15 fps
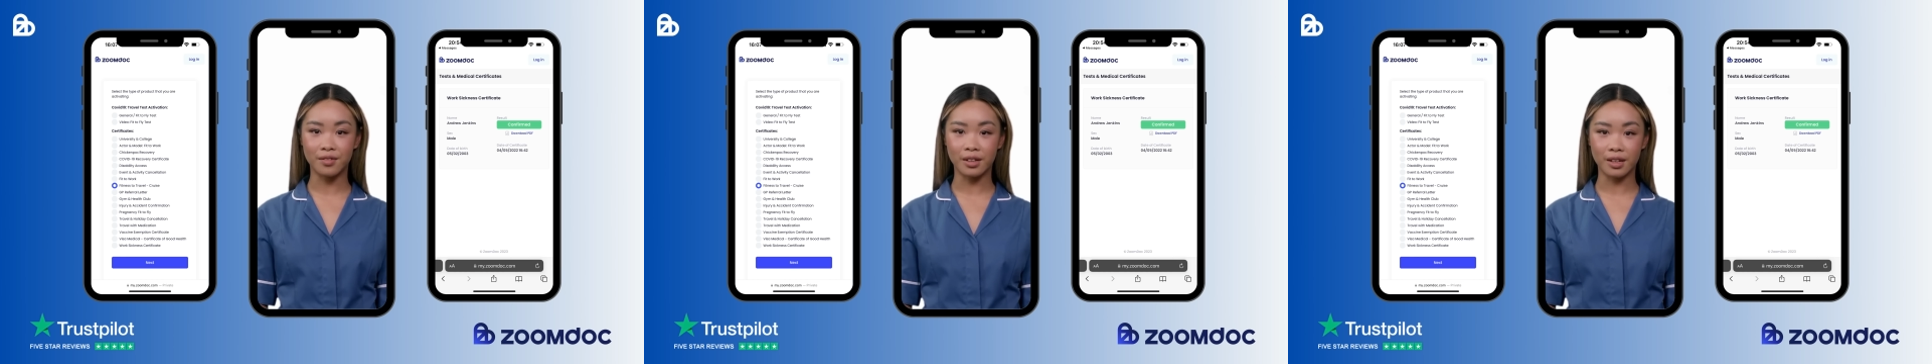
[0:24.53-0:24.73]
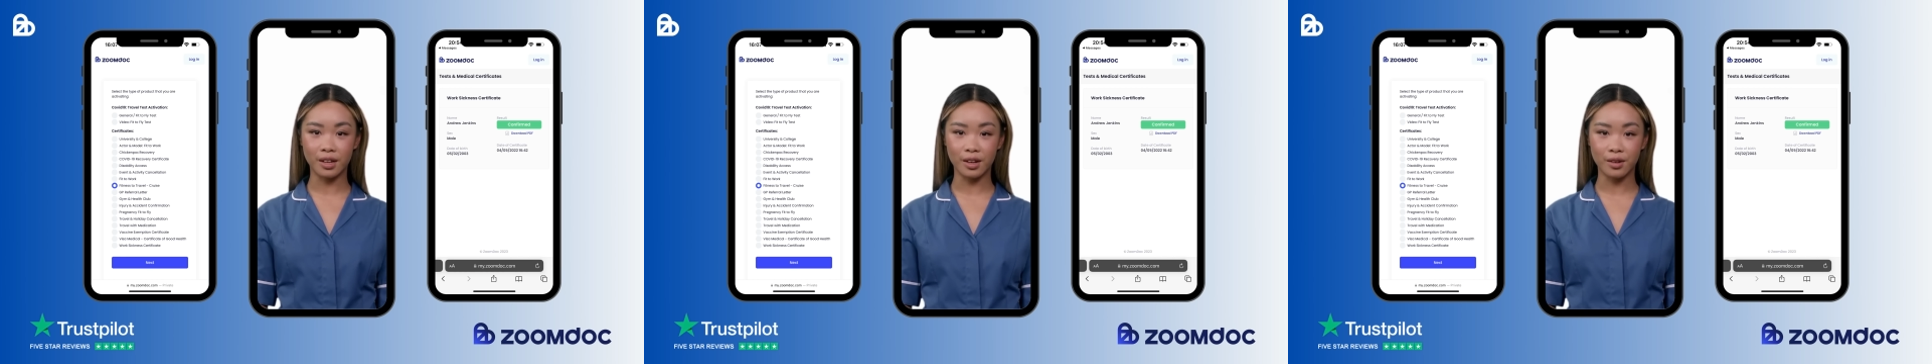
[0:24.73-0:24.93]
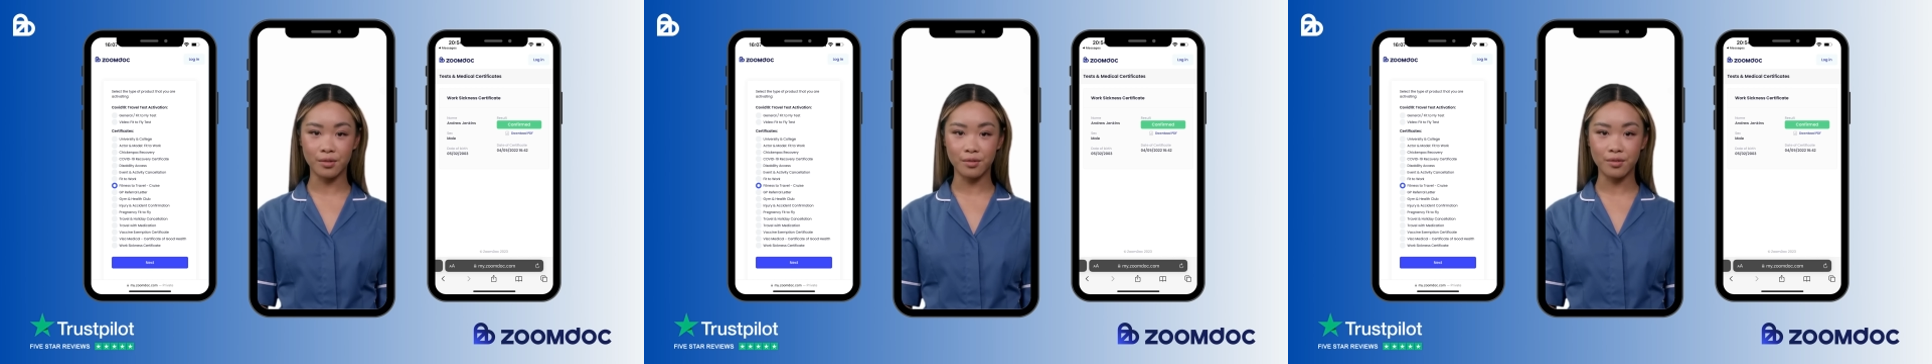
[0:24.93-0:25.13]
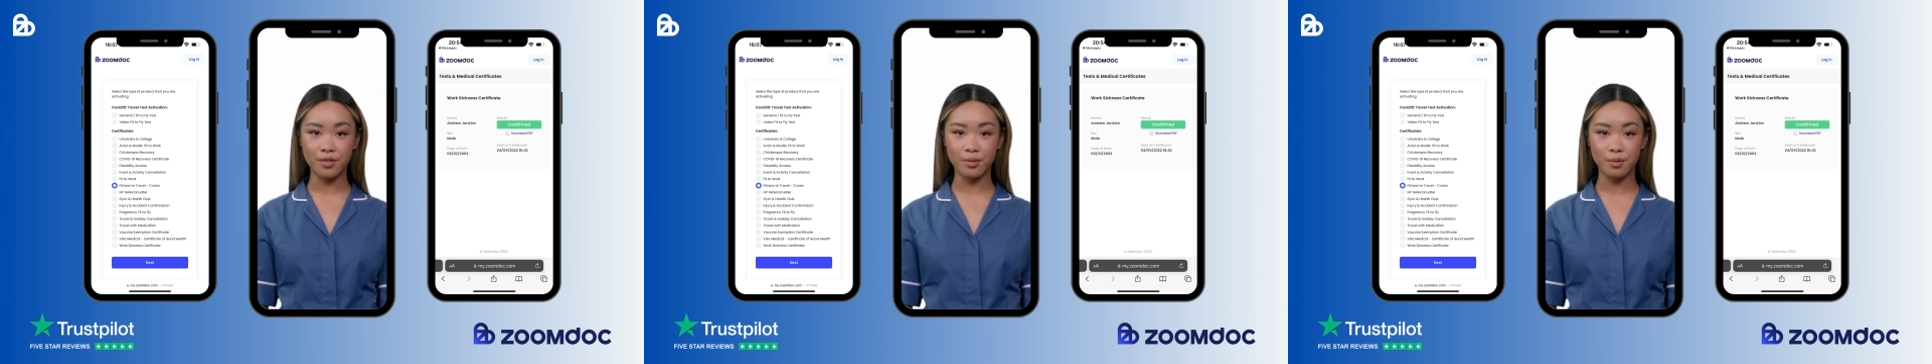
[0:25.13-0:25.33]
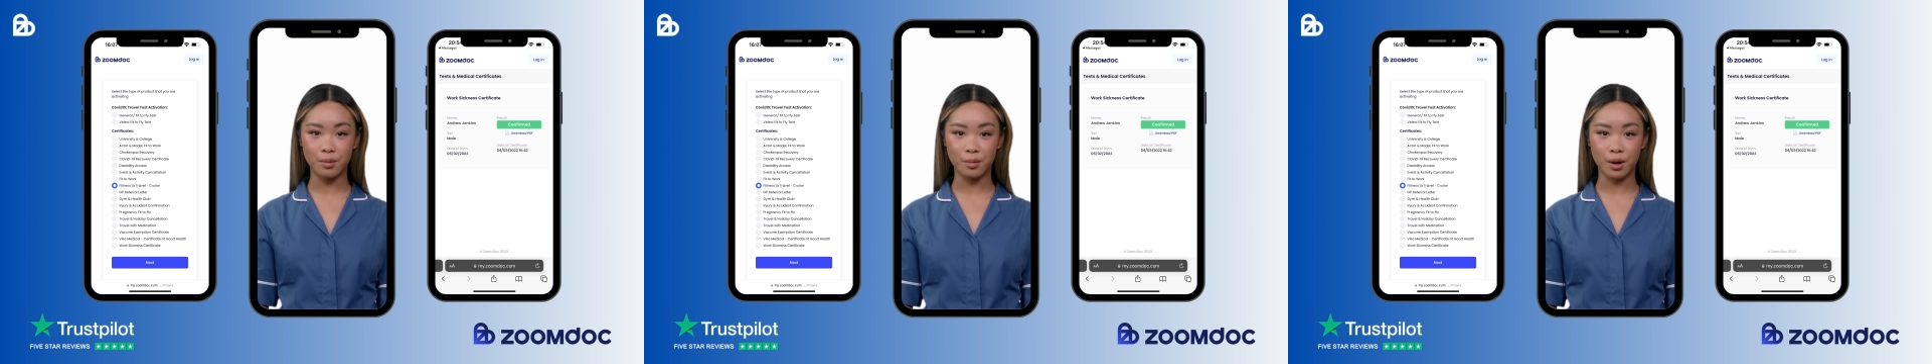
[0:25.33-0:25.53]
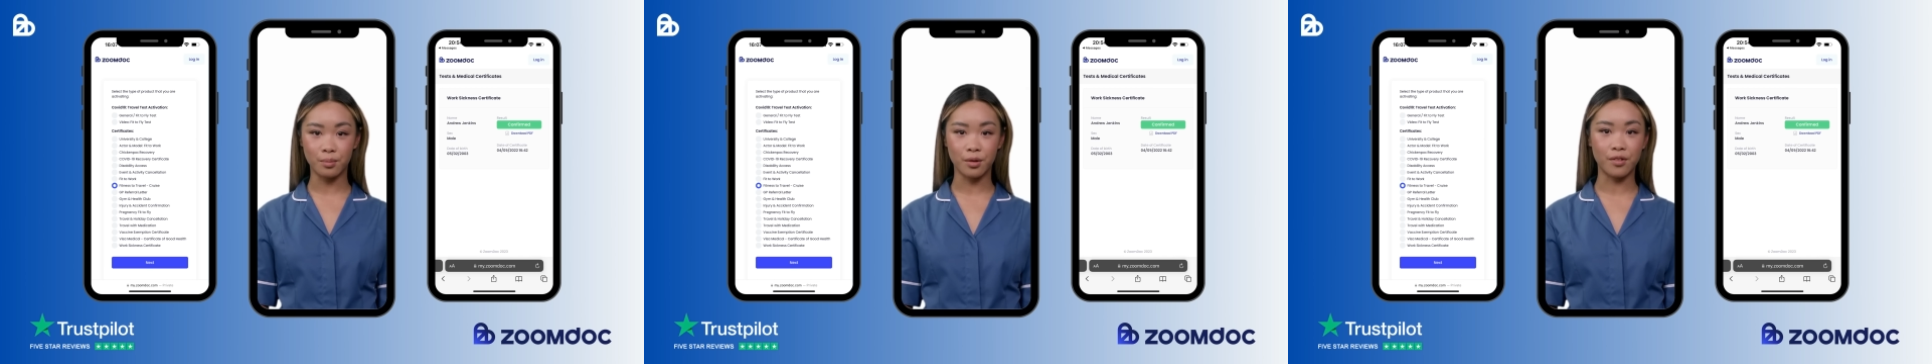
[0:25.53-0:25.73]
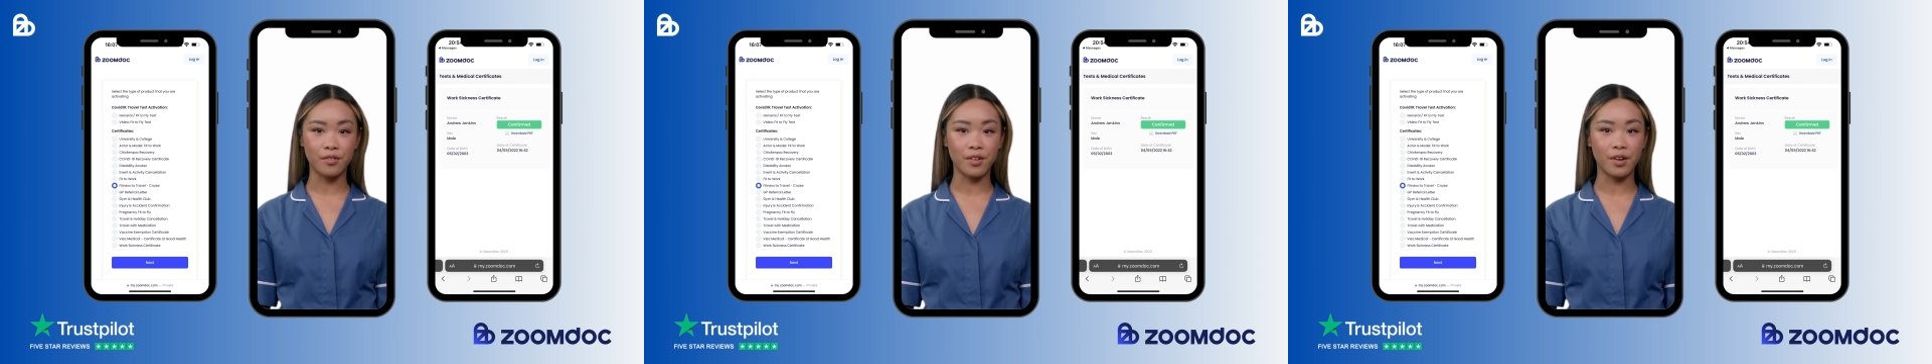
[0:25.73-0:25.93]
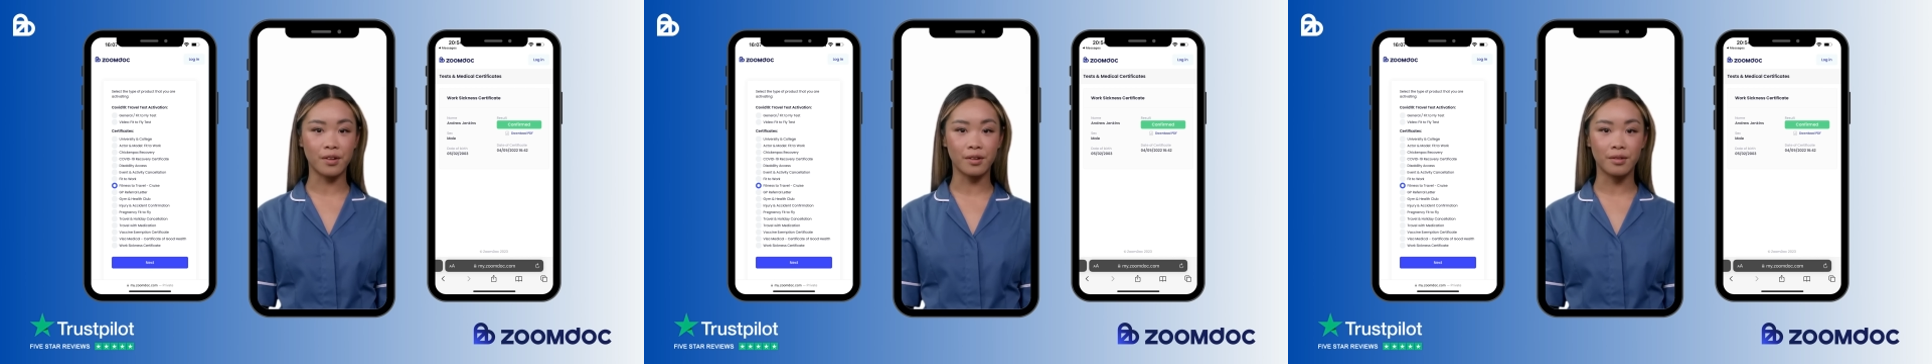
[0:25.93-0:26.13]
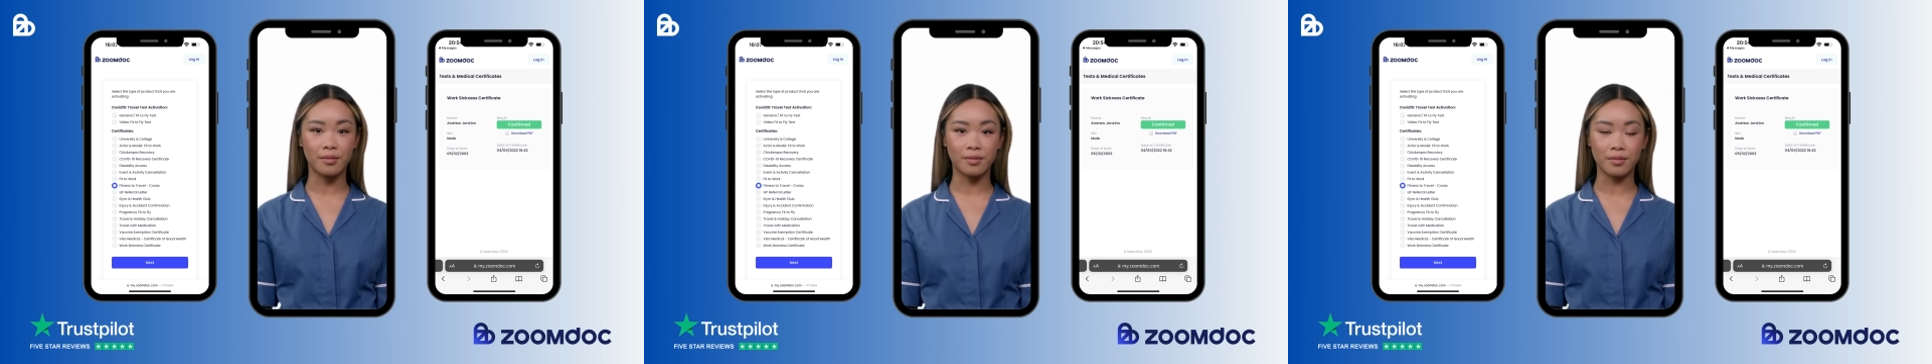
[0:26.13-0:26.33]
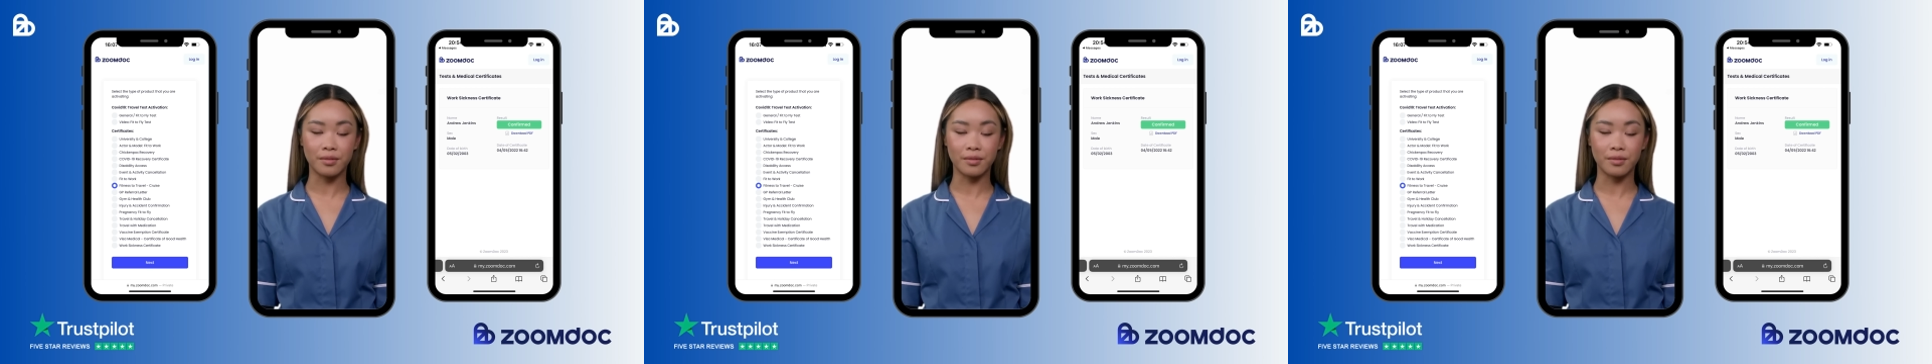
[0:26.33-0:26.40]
video from your mobile phone,